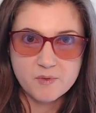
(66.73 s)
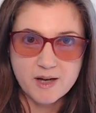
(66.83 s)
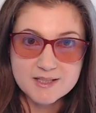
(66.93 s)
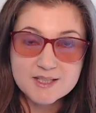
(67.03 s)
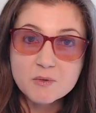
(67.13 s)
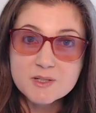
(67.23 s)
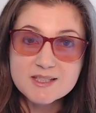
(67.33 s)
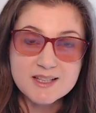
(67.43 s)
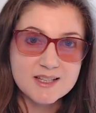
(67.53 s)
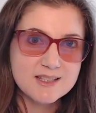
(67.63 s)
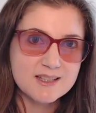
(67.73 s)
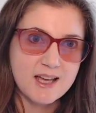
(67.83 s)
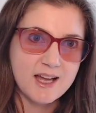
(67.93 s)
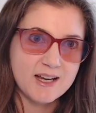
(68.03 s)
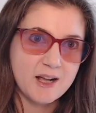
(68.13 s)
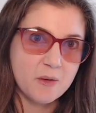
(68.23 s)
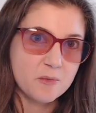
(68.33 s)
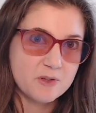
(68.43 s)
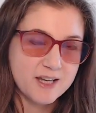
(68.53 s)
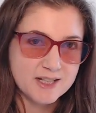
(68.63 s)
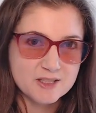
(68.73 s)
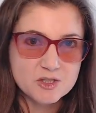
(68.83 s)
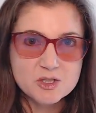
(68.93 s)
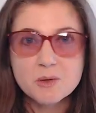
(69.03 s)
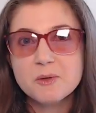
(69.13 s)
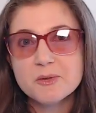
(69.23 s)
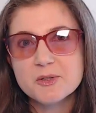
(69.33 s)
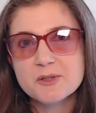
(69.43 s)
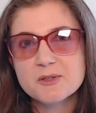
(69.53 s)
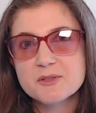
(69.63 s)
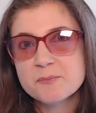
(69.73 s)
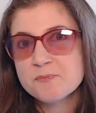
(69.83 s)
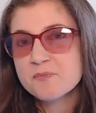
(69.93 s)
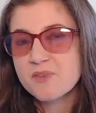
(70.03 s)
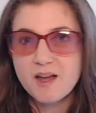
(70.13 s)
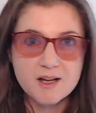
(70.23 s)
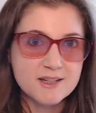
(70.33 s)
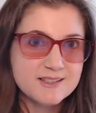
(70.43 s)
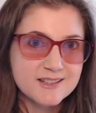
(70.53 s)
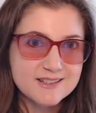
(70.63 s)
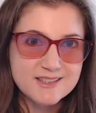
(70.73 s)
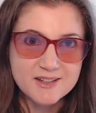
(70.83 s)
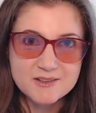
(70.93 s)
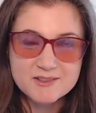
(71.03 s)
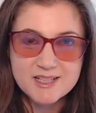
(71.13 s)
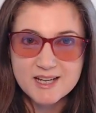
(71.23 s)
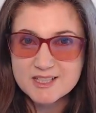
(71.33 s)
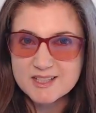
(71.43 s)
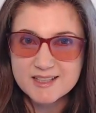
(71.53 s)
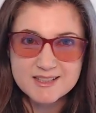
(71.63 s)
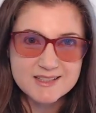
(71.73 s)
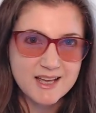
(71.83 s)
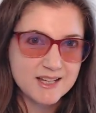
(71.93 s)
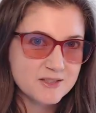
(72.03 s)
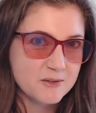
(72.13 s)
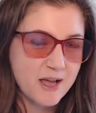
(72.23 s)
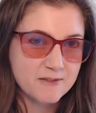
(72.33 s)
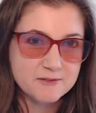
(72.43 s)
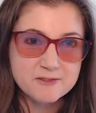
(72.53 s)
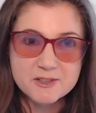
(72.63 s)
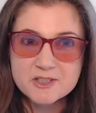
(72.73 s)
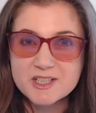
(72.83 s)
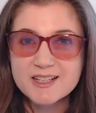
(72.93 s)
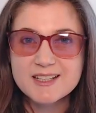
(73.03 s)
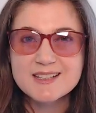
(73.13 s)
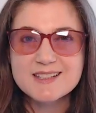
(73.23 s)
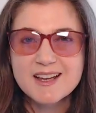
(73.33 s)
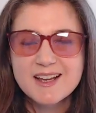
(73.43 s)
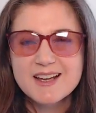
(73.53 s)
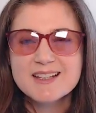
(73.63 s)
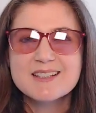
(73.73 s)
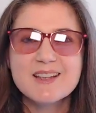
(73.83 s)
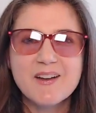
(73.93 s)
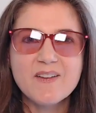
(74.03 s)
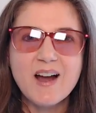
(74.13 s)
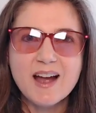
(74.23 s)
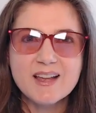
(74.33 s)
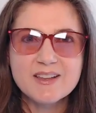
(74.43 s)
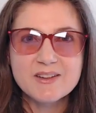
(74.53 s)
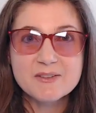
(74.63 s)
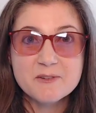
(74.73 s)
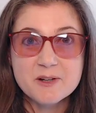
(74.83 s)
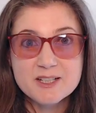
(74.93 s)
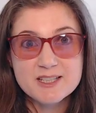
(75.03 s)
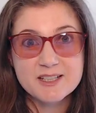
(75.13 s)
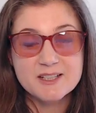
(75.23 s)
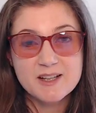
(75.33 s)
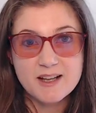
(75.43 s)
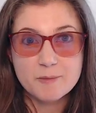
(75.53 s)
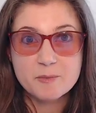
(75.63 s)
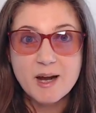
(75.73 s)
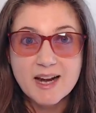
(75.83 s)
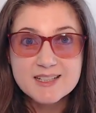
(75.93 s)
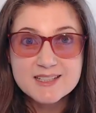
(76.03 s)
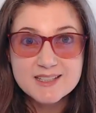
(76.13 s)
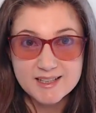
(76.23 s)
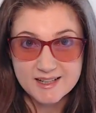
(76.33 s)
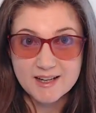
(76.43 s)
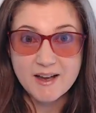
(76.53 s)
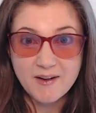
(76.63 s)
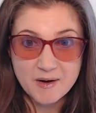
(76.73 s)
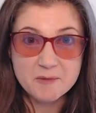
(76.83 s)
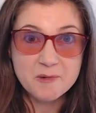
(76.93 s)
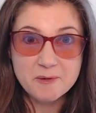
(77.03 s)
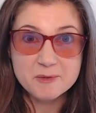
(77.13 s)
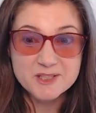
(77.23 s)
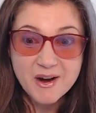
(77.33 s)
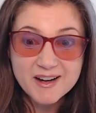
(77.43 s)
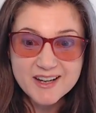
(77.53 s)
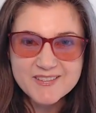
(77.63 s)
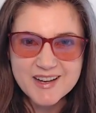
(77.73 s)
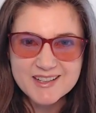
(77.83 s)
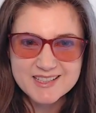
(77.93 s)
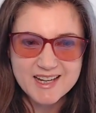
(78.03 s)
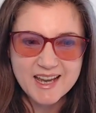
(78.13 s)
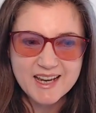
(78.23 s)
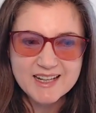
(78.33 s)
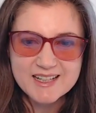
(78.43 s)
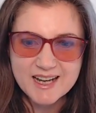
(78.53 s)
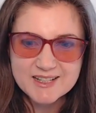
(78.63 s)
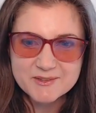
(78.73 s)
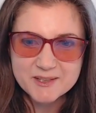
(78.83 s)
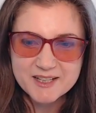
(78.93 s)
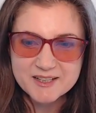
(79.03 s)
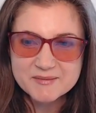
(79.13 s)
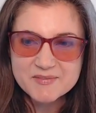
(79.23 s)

sequences that help with neck and shoulders, sun salutations that don't have inversions. So I look forward to practicing what we're talking about today next week.